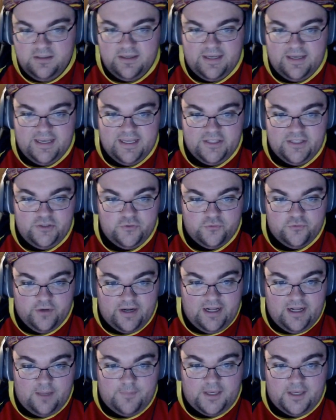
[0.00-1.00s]
and you
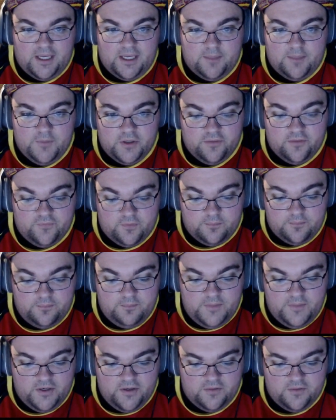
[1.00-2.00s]
grab a Mira
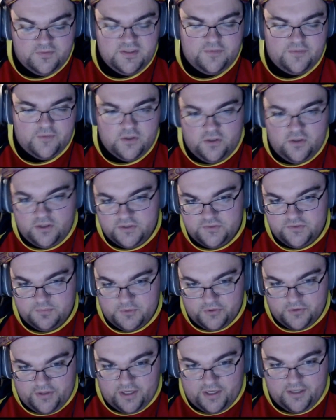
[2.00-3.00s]
of 7 calls from
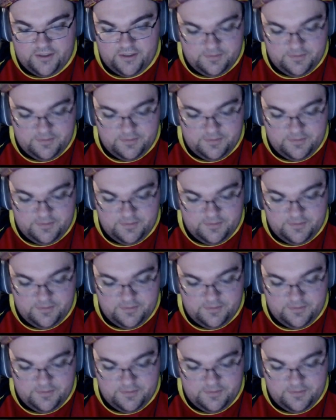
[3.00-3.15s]
your deck.